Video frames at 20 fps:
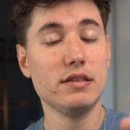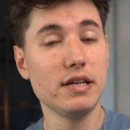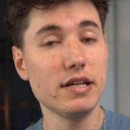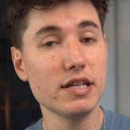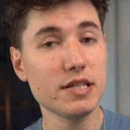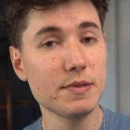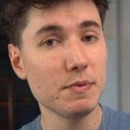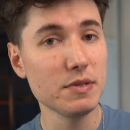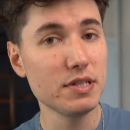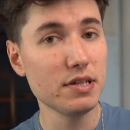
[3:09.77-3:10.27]
Did a
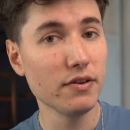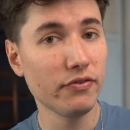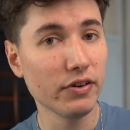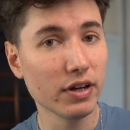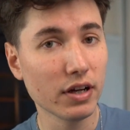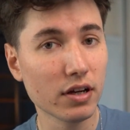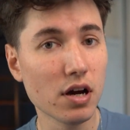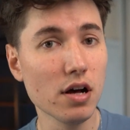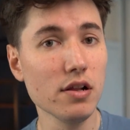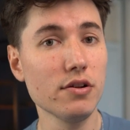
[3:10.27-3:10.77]

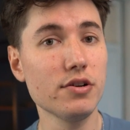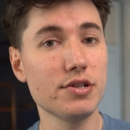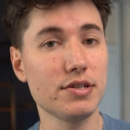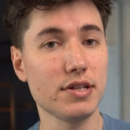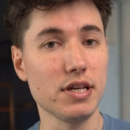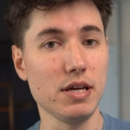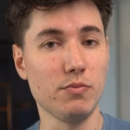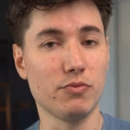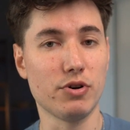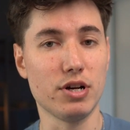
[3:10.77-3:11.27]
specific color
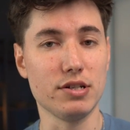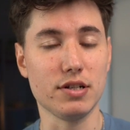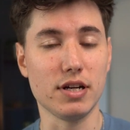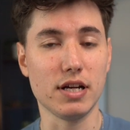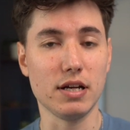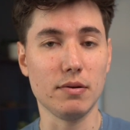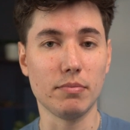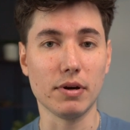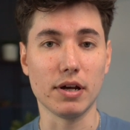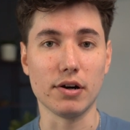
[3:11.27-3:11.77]
scheme
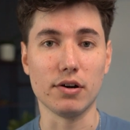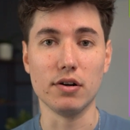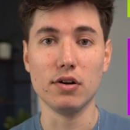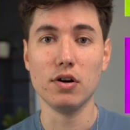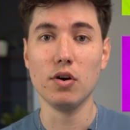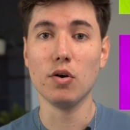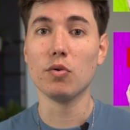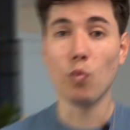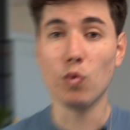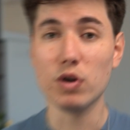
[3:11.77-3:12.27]
resonate better?
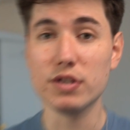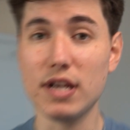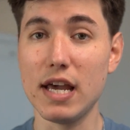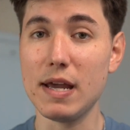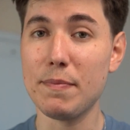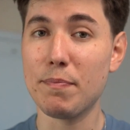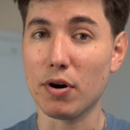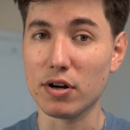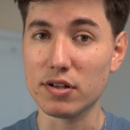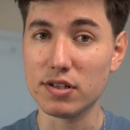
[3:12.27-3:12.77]
Was
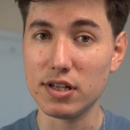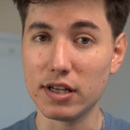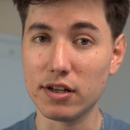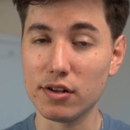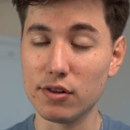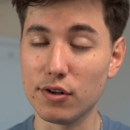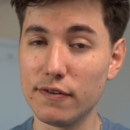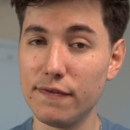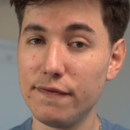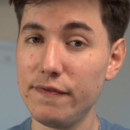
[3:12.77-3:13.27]
a
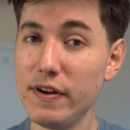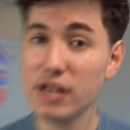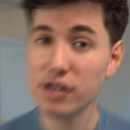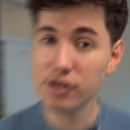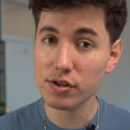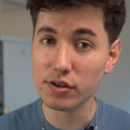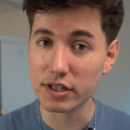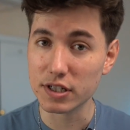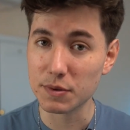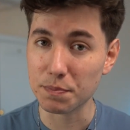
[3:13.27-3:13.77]
particular
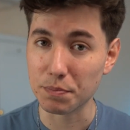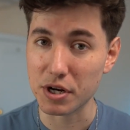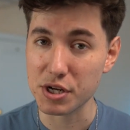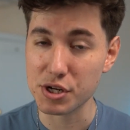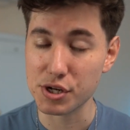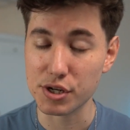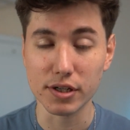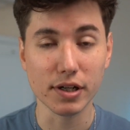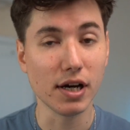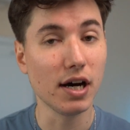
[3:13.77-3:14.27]
facial
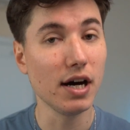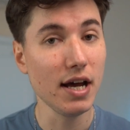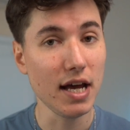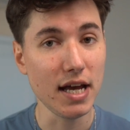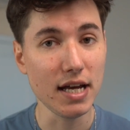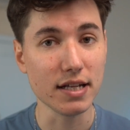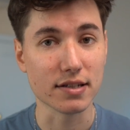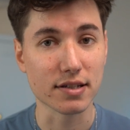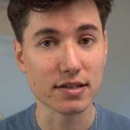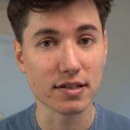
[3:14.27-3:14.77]
expression a
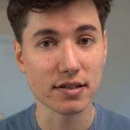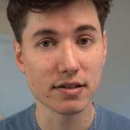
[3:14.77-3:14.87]
hit?